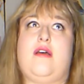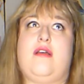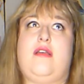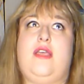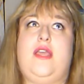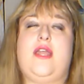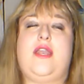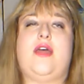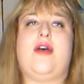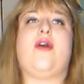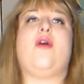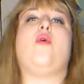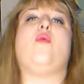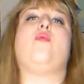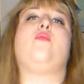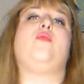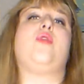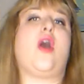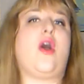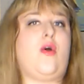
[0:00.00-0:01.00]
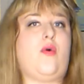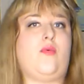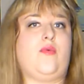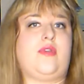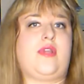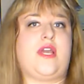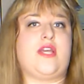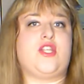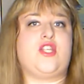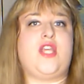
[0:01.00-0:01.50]
you know, known
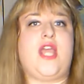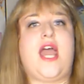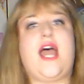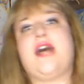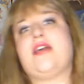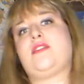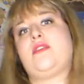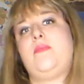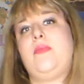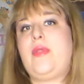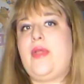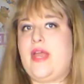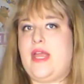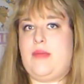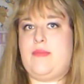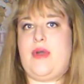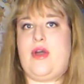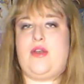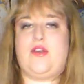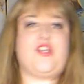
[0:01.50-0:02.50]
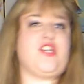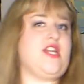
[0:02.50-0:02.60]
because she has a play about her.